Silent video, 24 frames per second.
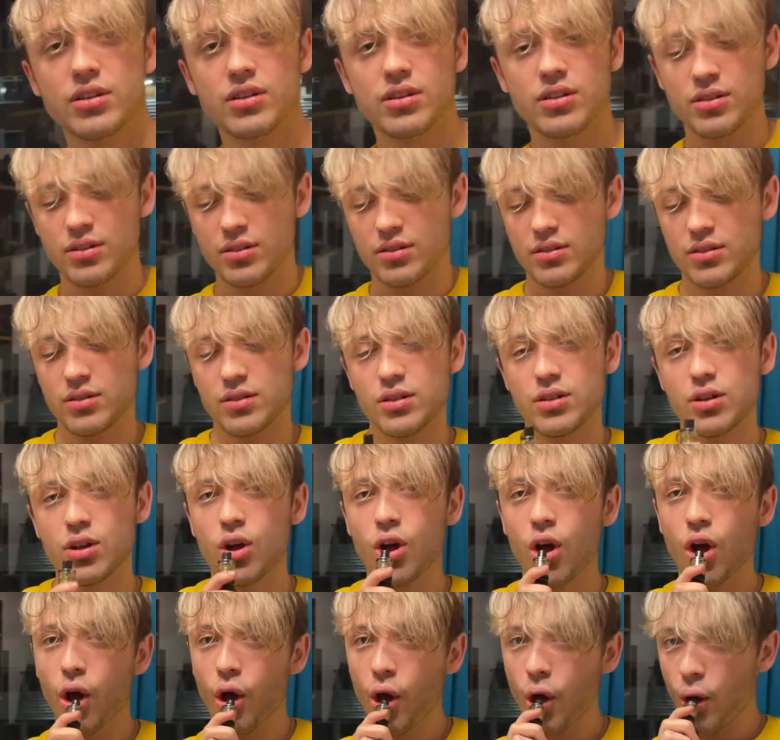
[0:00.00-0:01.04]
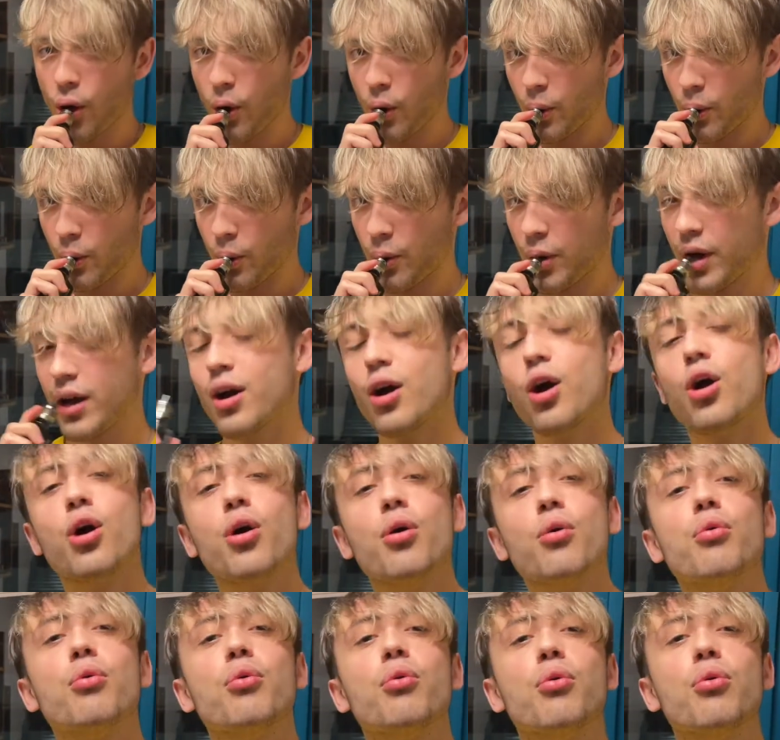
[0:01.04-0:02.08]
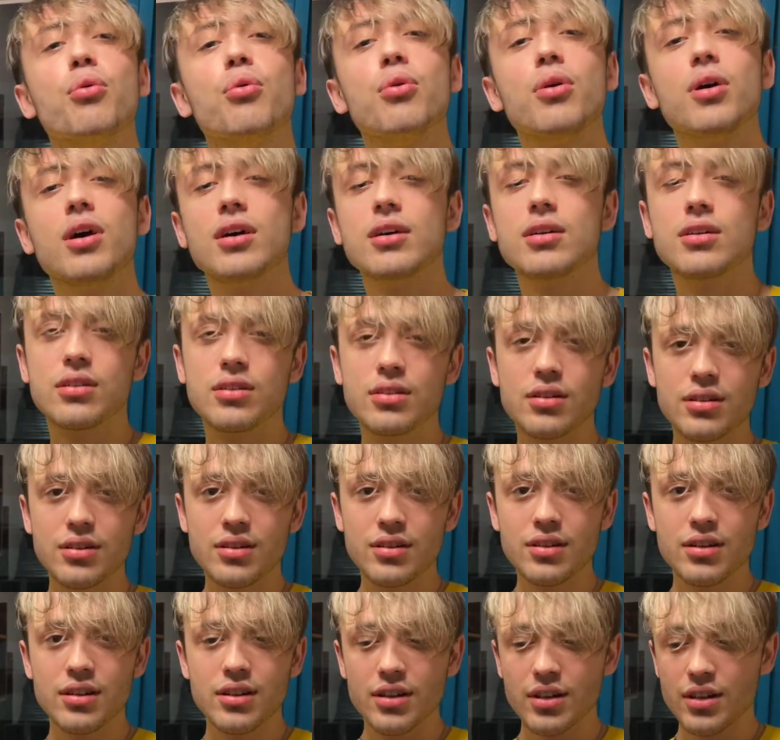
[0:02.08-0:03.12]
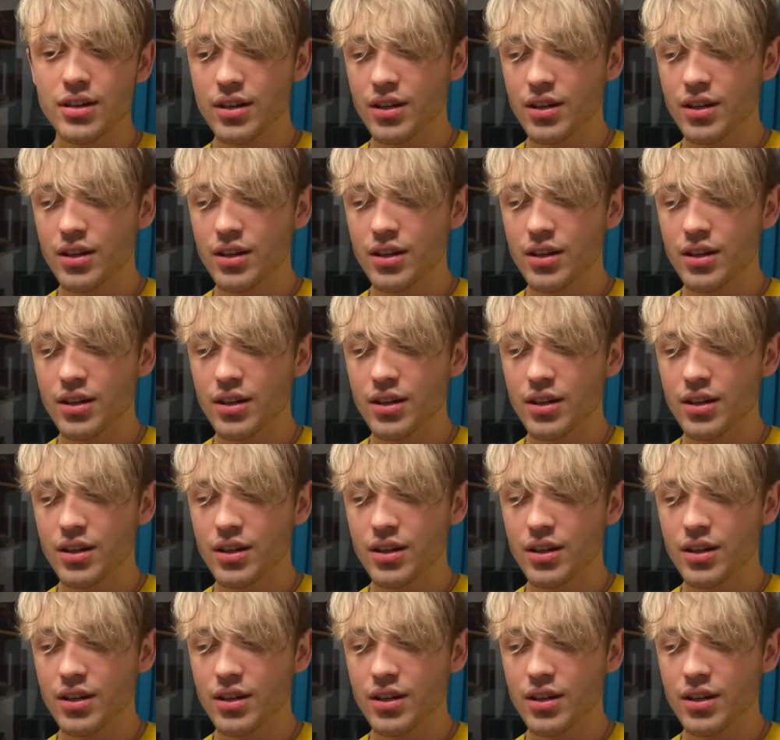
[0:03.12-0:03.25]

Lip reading: shady for cheering when Denali was put in the bottom two?